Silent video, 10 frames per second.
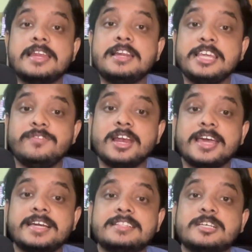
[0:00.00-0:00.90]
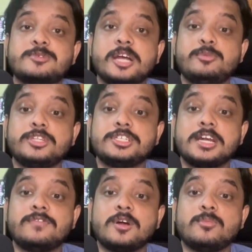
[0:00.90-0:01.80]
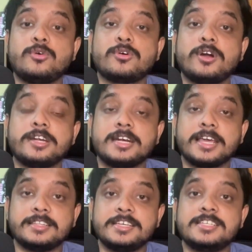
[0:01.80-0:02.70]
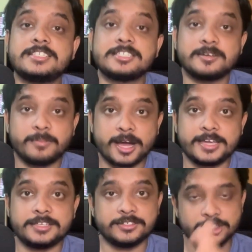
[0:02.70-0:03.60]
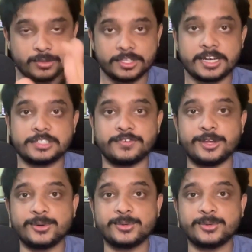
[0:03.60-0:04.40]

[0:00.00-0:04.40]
Leave a like and subscribe to the channel for more content like this. Bye. See you in the next